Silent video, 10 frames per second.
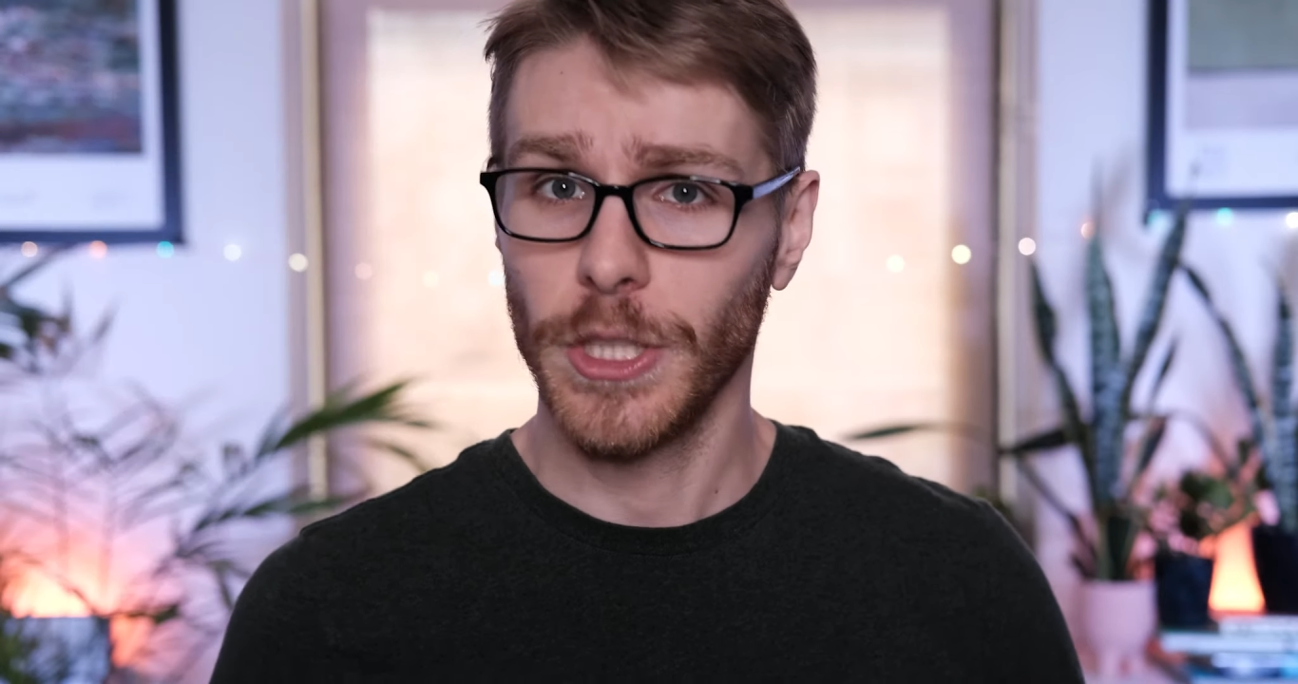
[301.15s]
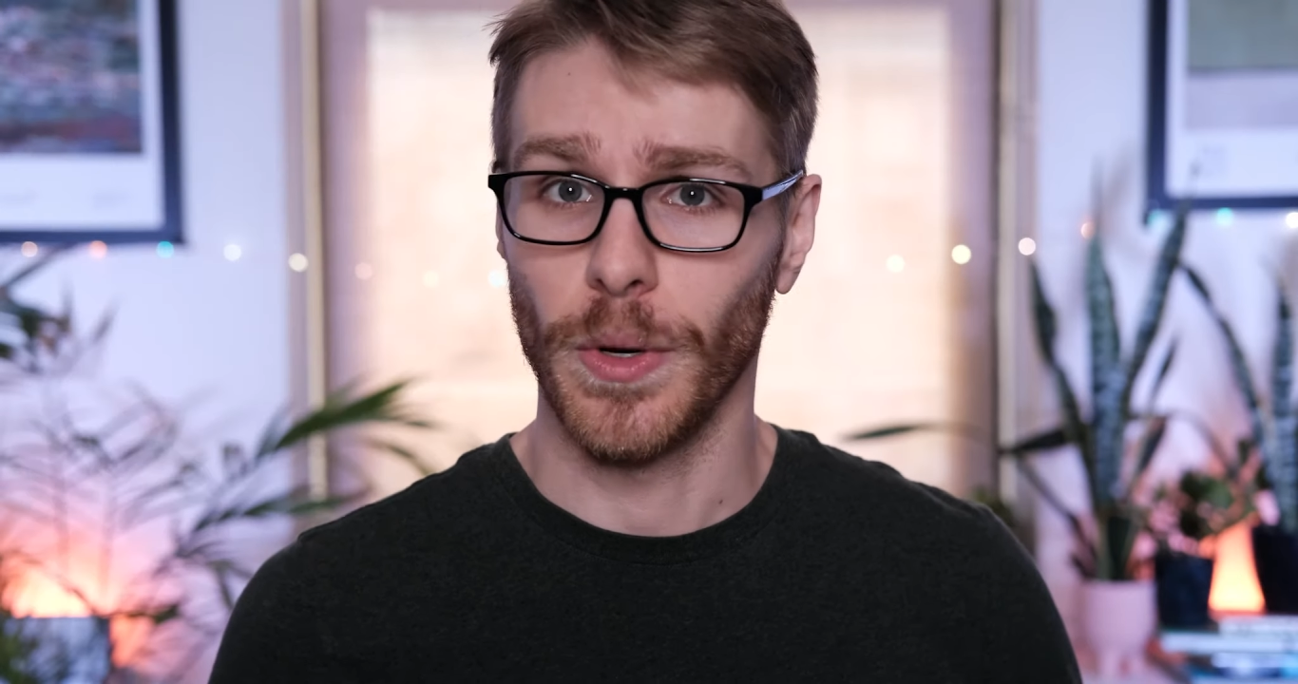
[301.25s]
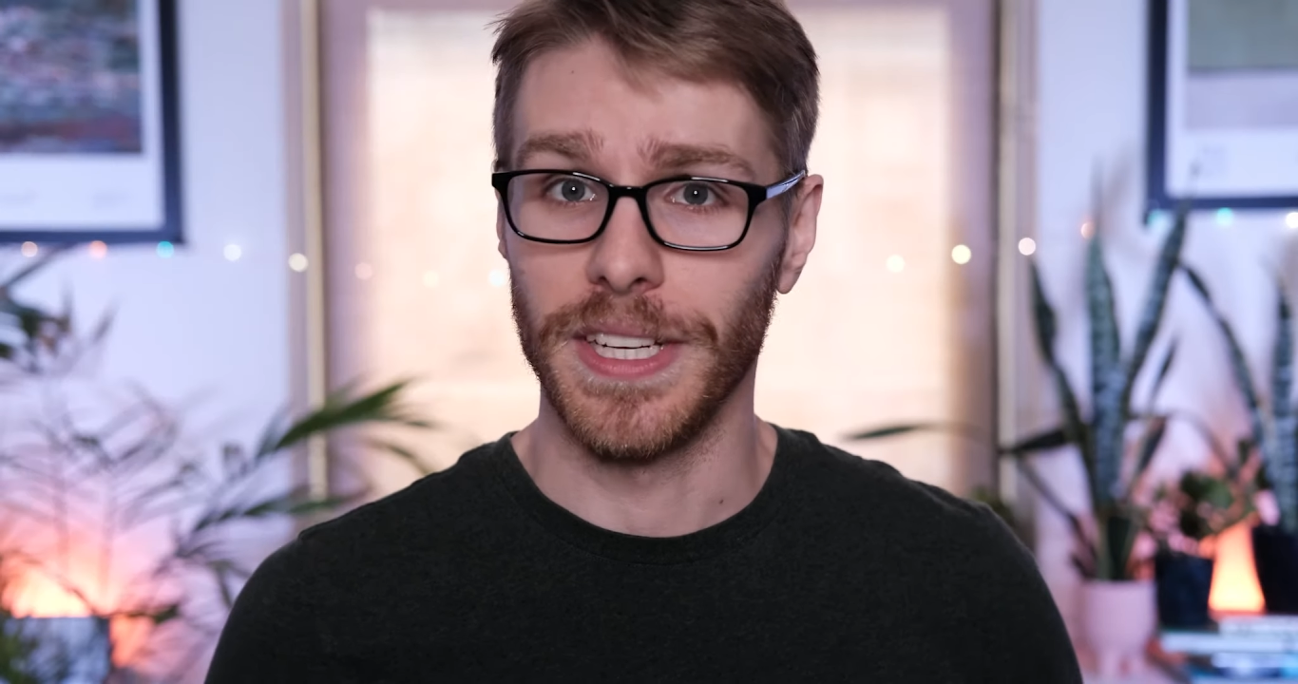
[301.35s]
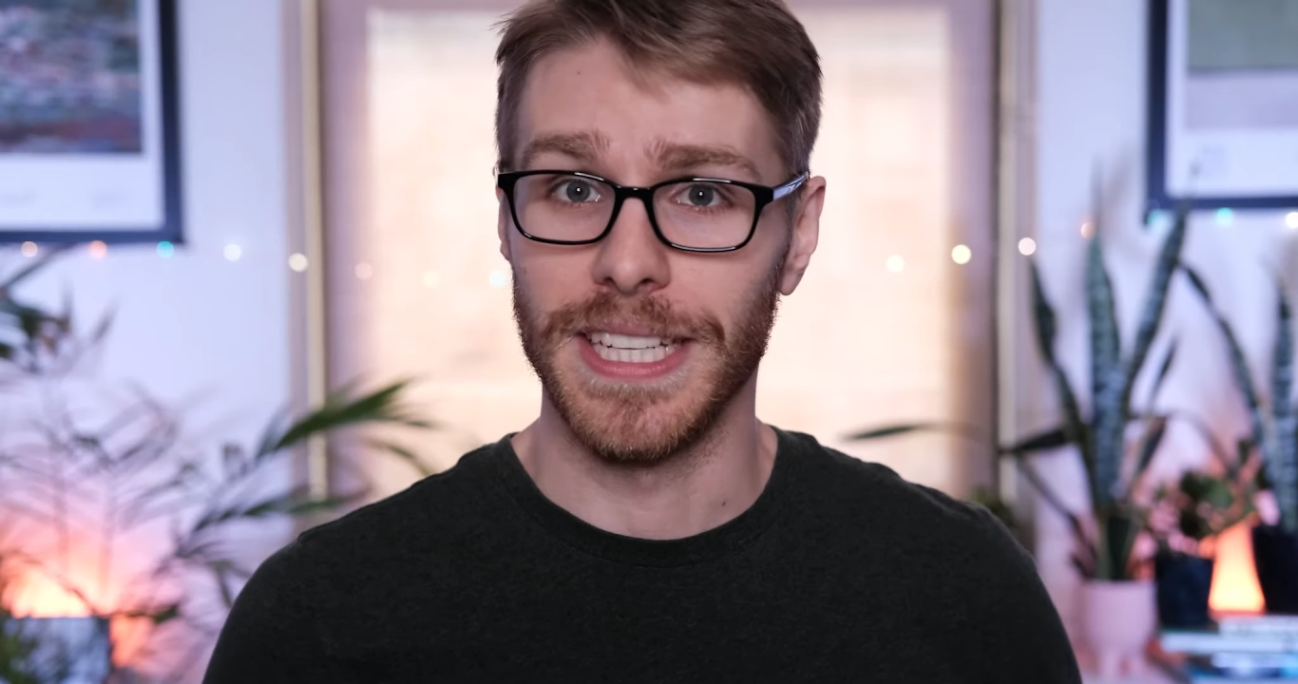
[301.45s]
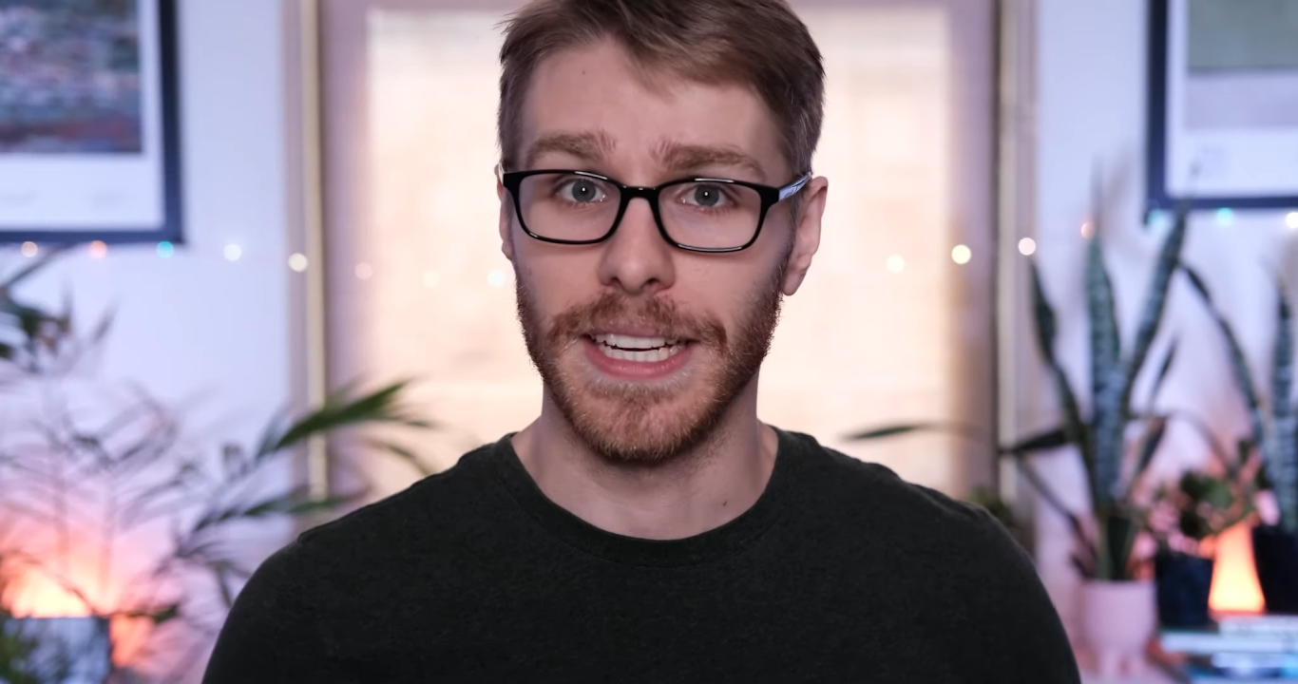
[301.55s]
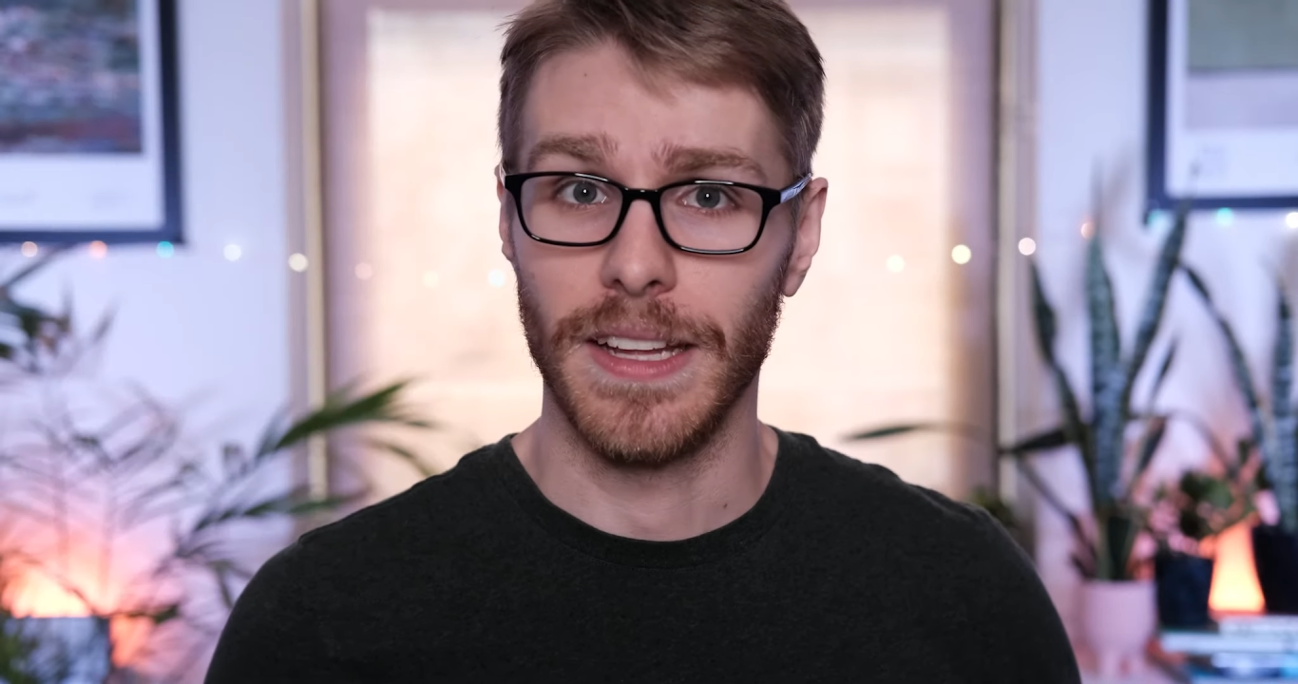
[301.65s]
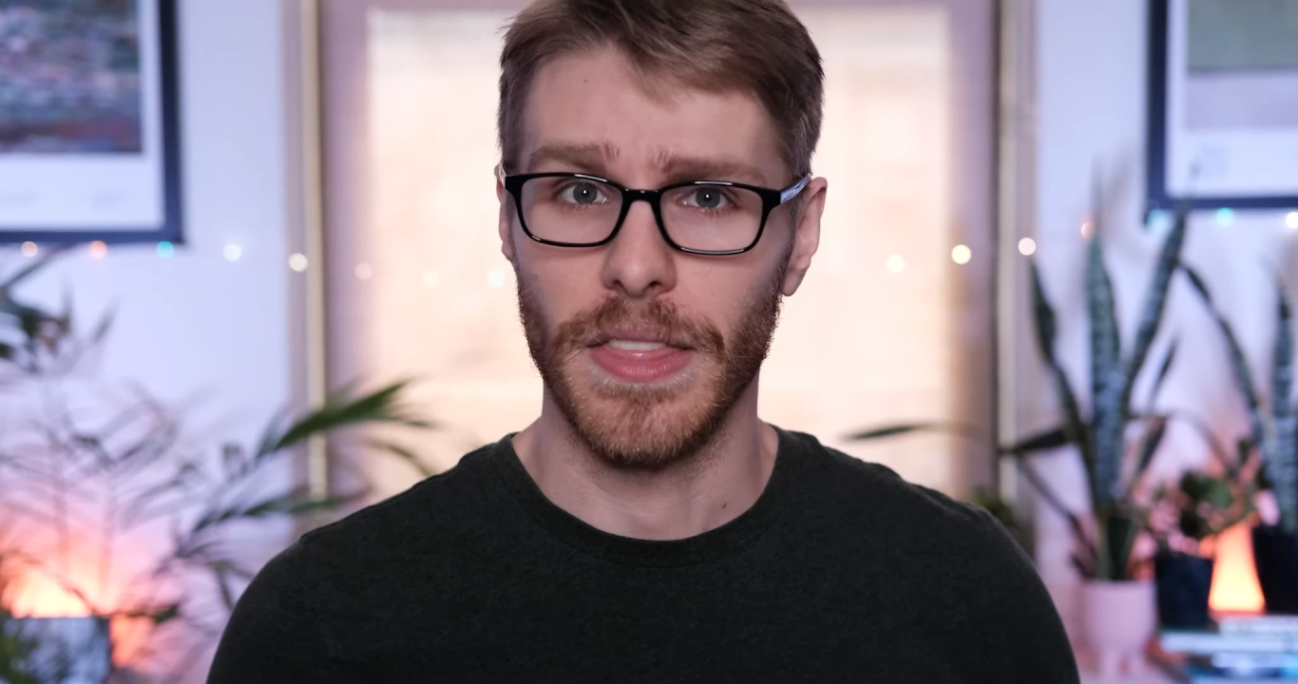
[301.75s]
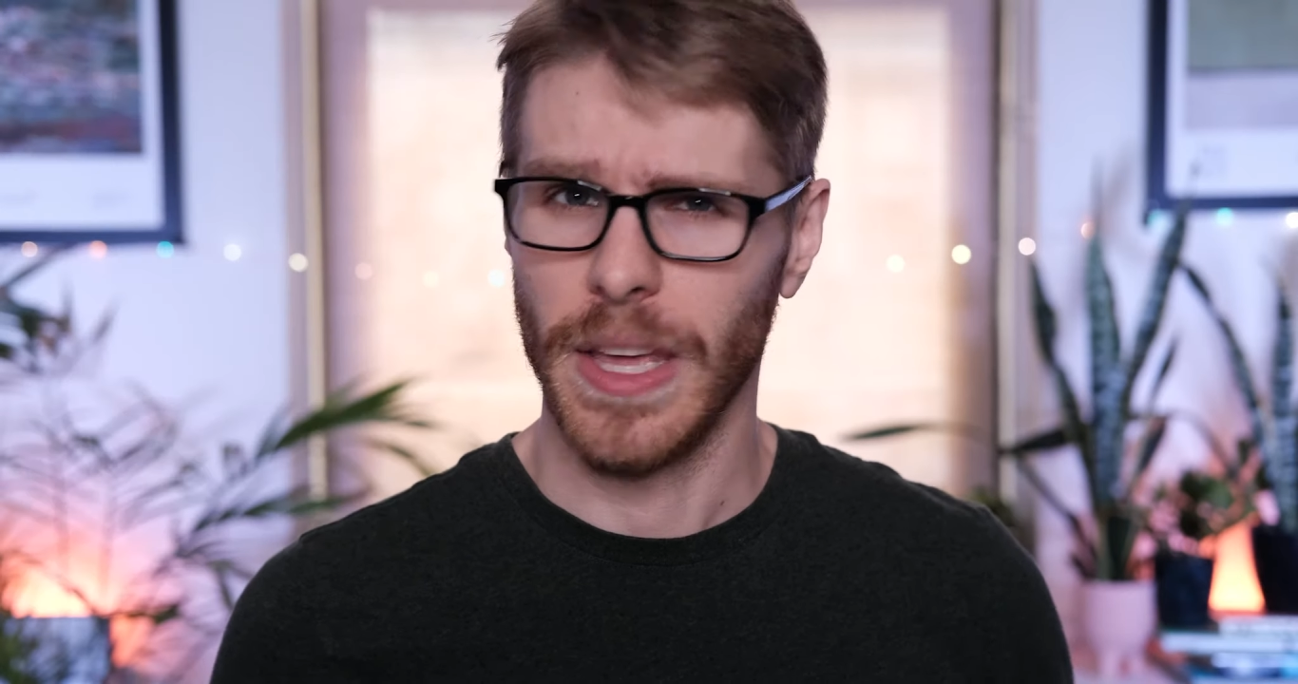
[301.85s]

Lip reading: joined in,